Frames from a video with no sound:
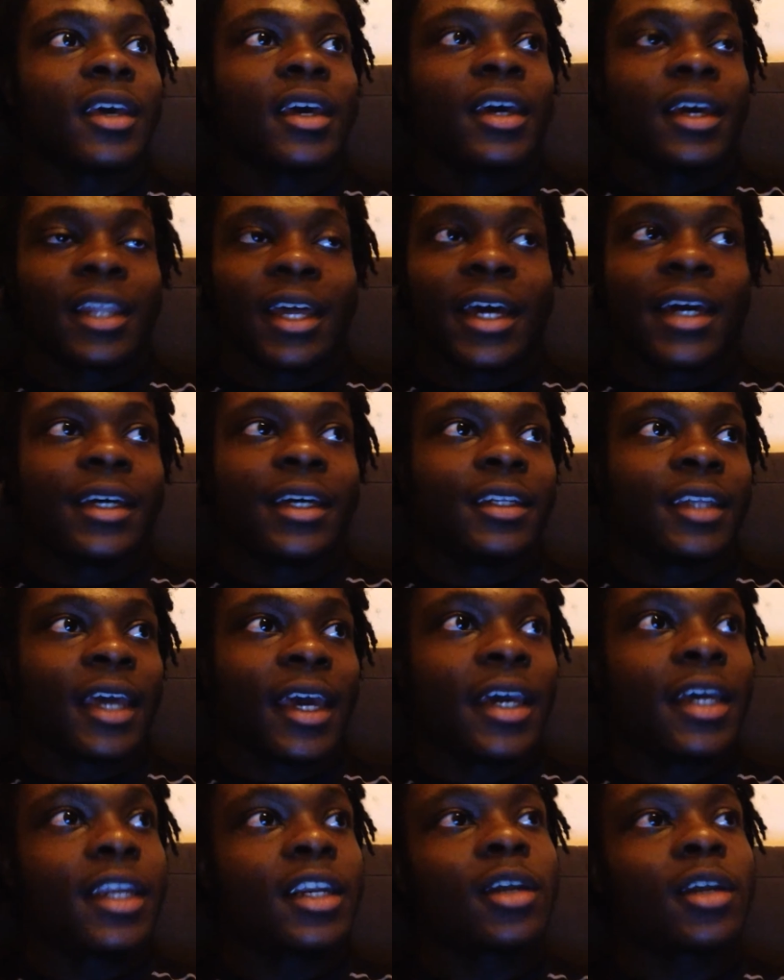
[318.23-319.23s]
And, like, they
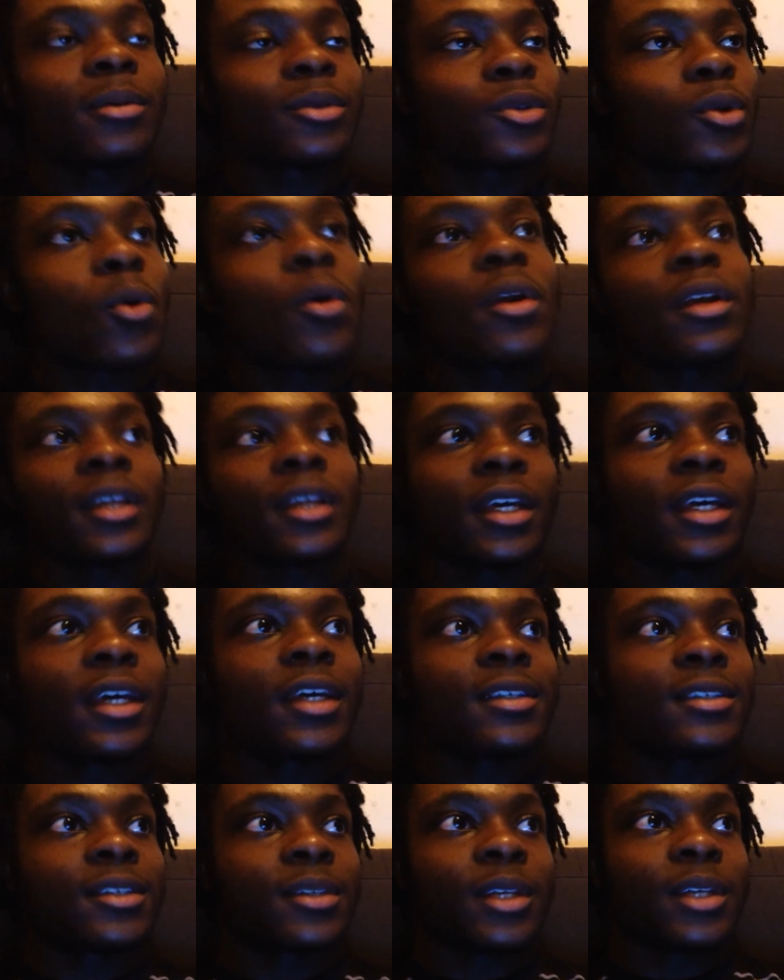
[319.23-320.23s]
ended up scoring
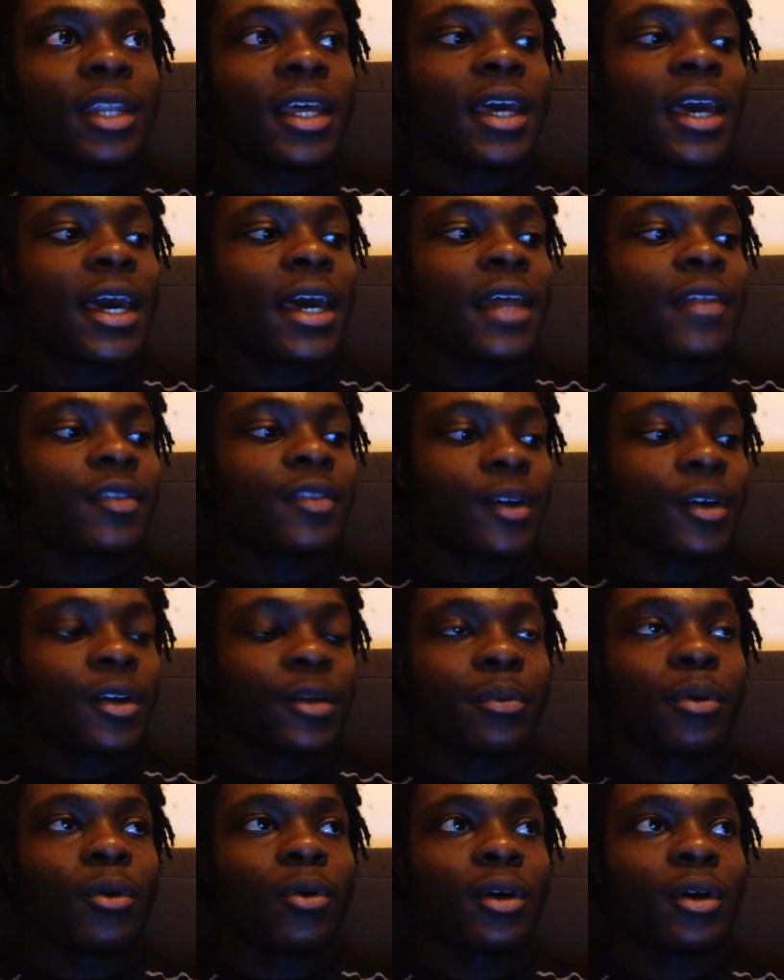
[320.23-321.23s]
again, so then they had 30
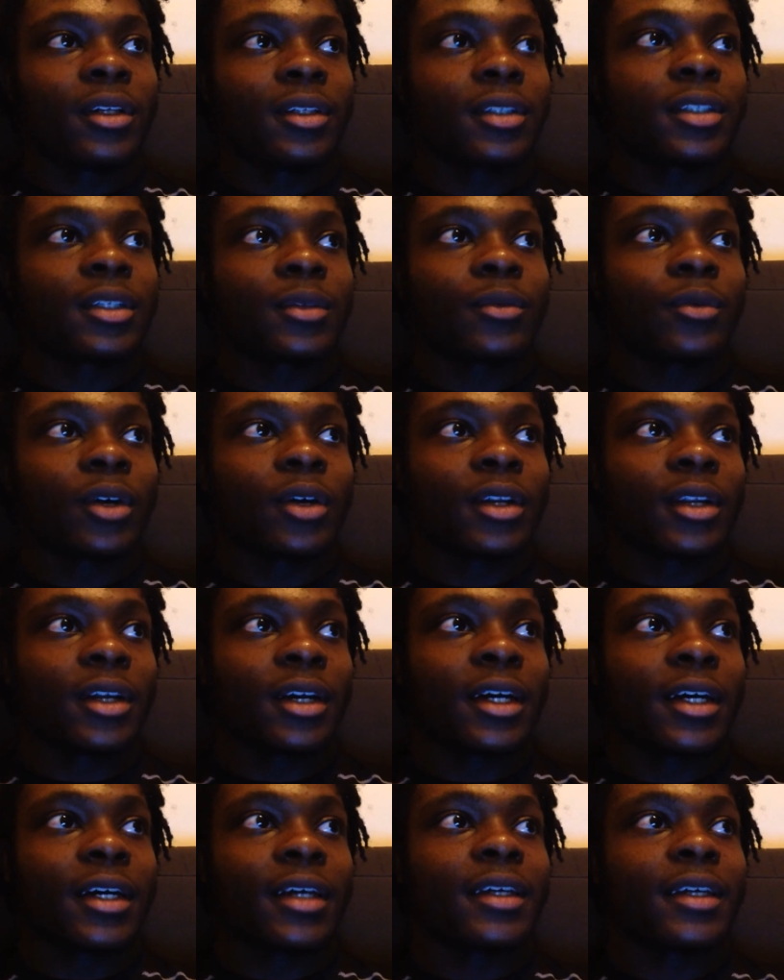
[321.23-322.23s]
points and
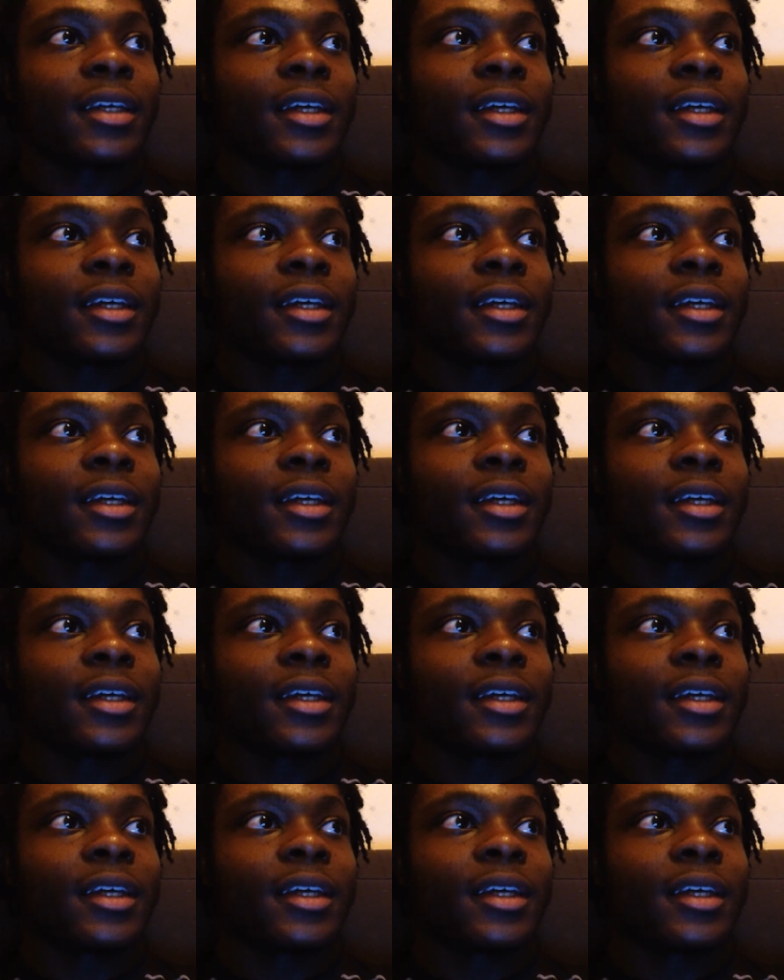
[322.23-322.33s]
whatnot.